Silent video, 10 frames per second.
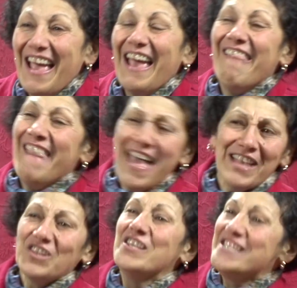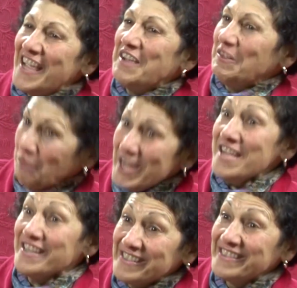And that can take
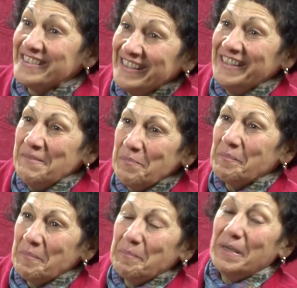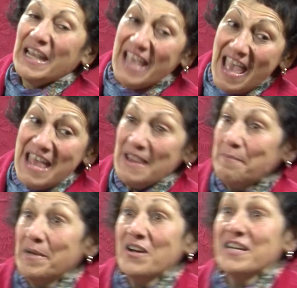weeks. But again, the
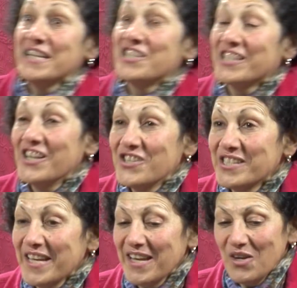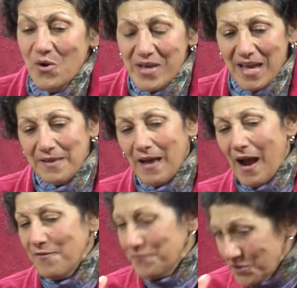parent needs to understand, okay,
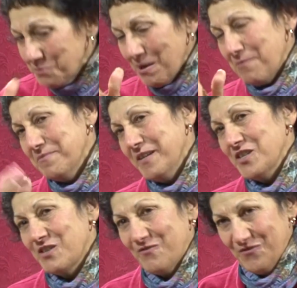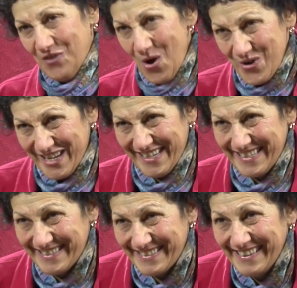our first problem here is
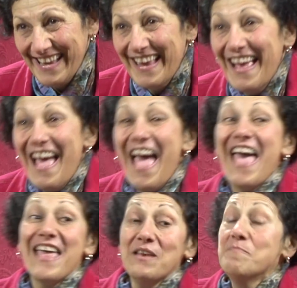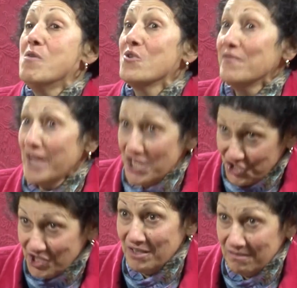focus and
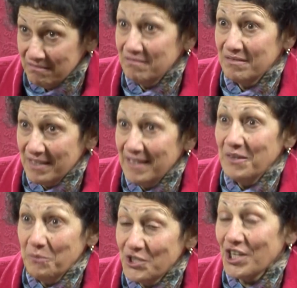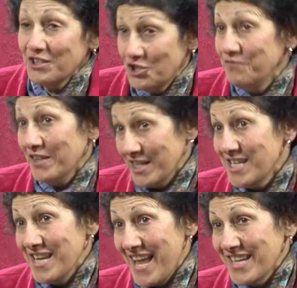motivation, which are very
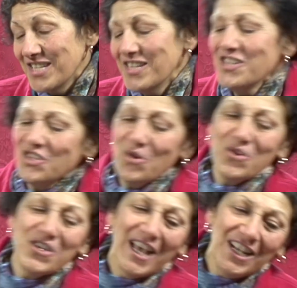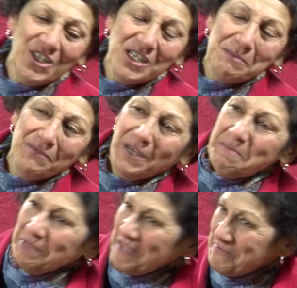connected. And so you got to learn to be very
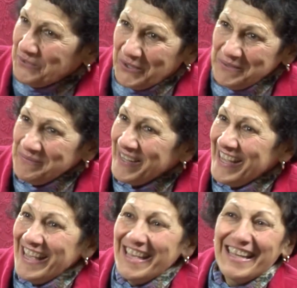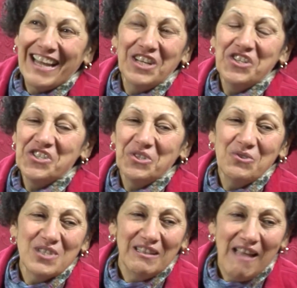playful. You got to learn to
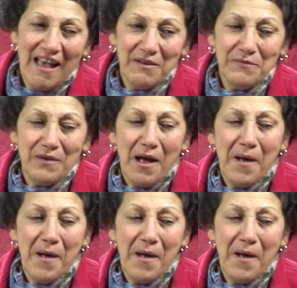use a lot of